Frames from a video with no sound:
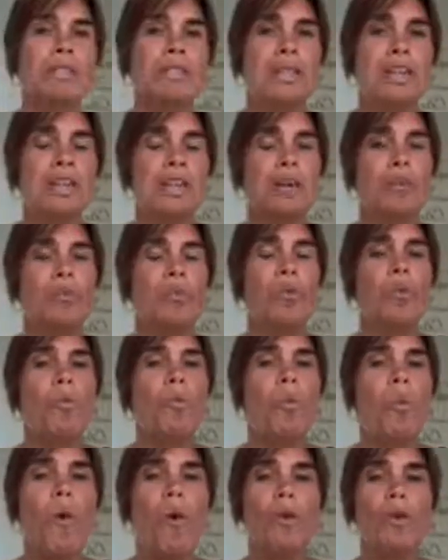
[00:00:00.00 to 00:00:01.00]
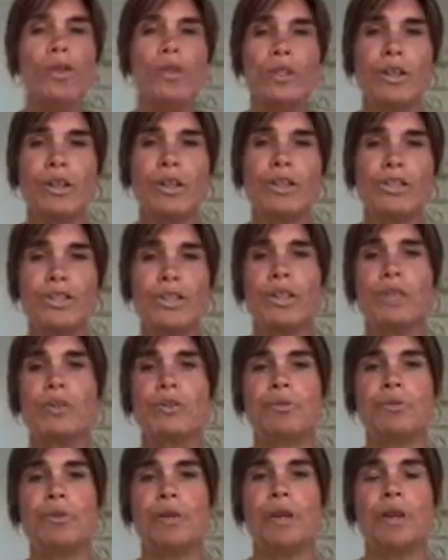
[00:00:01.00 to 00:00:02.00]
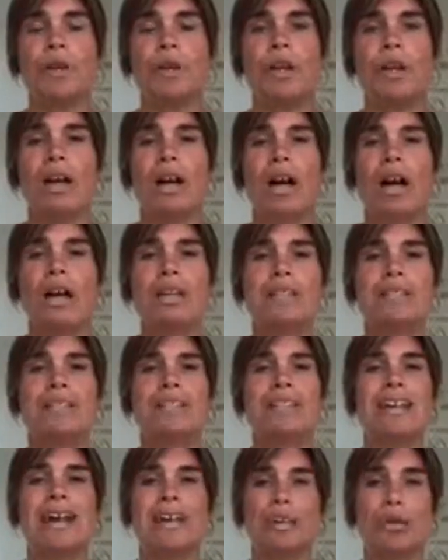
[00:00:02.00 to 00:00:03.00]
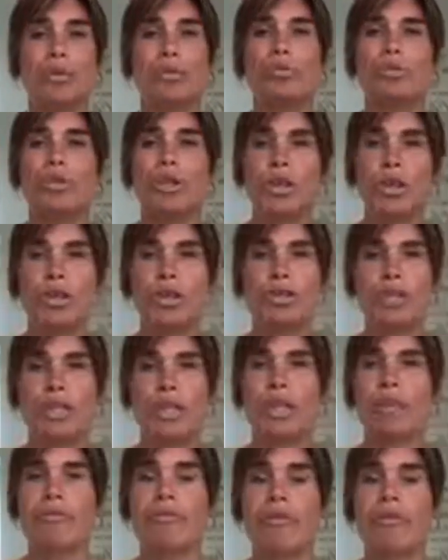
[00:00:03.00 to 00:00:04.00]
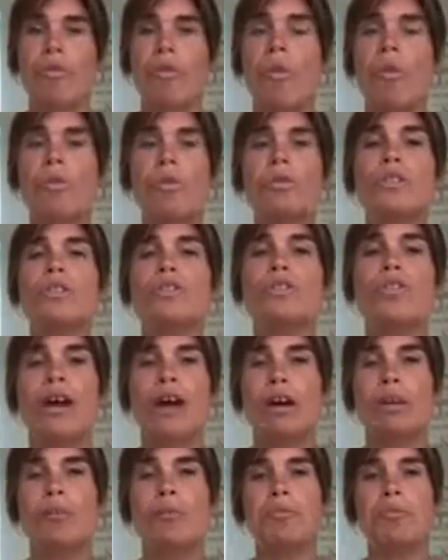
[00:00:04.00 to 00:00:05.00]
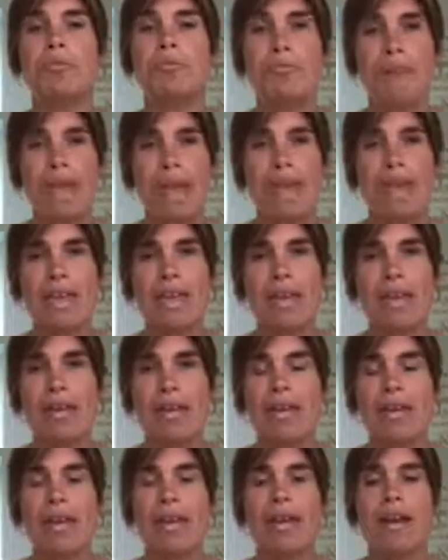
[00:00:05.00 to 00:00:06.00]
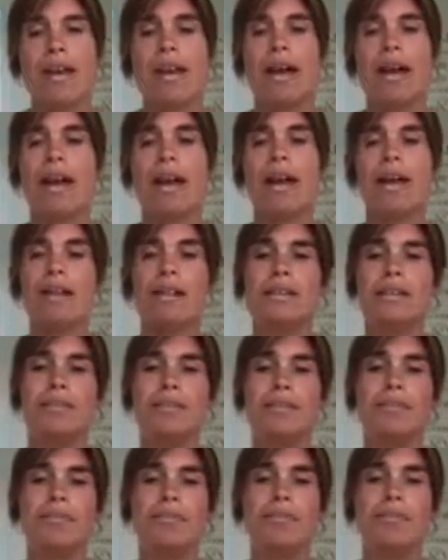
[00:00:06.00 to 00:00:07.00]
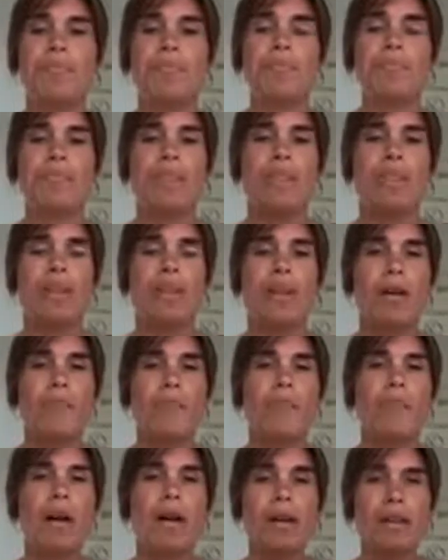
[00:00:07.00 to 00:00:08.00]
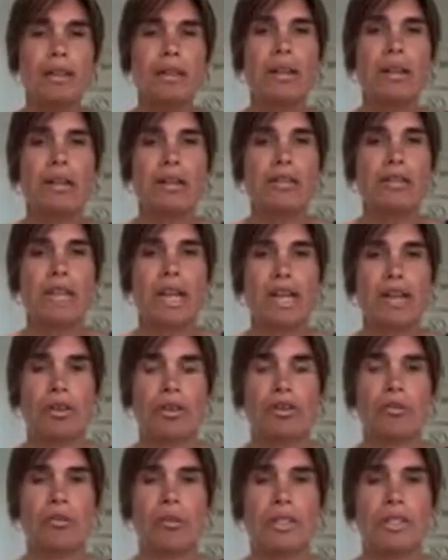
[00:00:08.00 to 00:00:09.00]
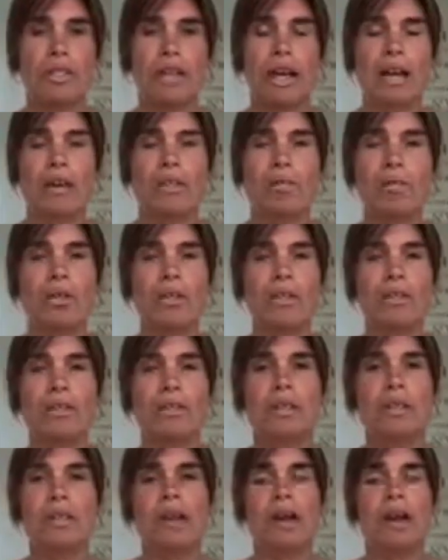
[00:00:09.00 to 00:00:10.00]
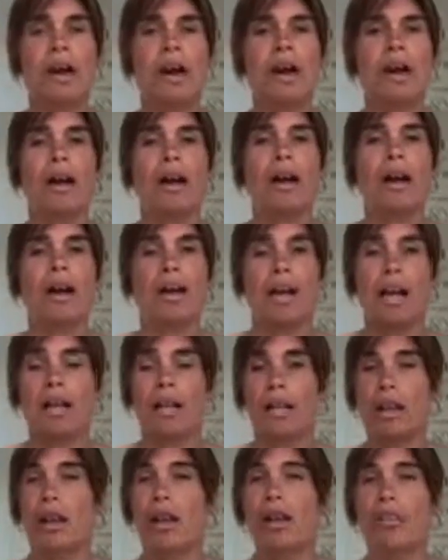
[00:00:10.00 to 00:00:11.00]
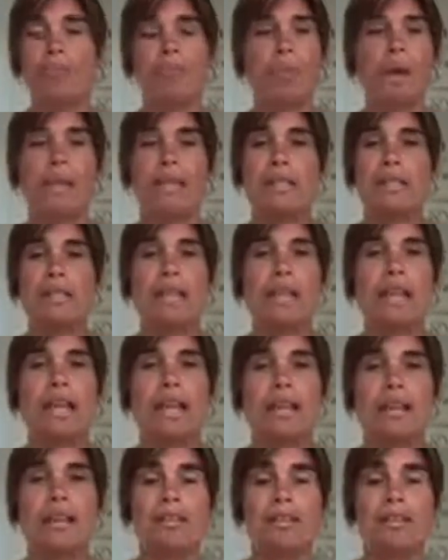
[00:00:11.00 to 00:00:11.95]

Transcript: thinking, well, what could I do as an alternative? What would have helped me? And my kind of take on was, and I've basically